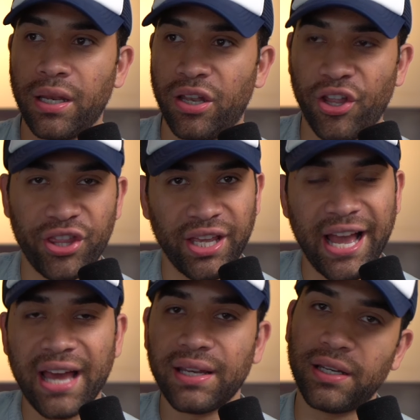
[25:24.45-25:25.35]
Nothing
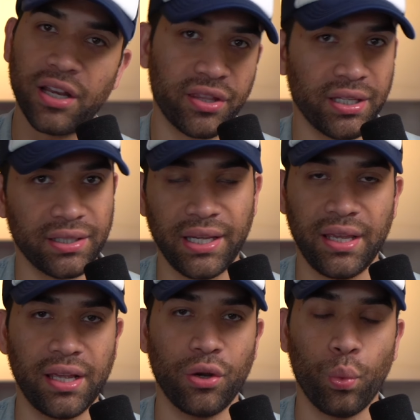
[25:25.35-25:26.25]
added, nothing
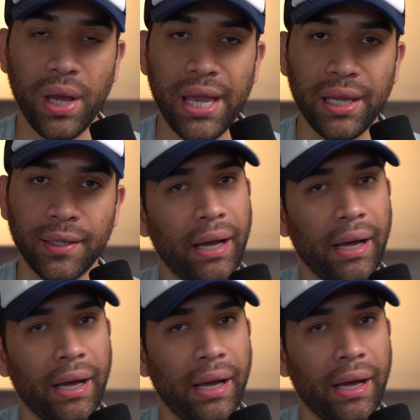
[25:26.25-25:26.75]
taken away.